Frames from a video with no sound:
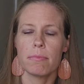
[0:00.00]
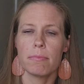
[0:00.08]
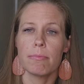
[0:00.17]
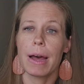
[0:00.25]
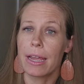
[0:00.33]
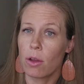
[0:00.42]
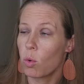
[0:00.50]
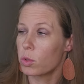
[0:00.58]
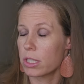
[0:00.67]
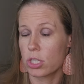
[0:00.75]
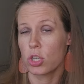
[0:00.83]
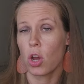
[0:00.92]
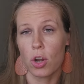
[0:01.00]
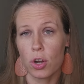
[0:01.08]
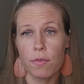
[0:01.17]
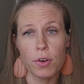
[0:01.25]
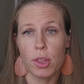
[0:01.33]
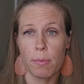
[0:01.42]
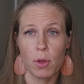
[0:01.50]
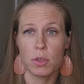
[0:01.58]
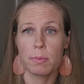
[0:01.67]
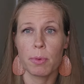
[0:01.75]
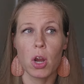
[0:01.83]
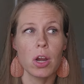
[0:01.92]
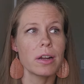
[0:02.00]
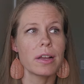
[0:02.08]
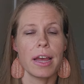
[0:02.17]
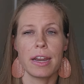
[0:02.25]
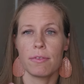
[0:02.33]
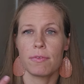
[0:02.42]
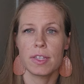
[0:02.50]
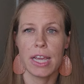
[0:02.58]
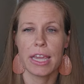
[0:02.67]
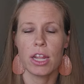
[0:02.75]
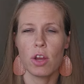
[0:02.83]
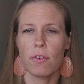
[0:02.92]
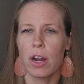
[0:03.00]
my oldest daughter, for the most part, kind of taking over.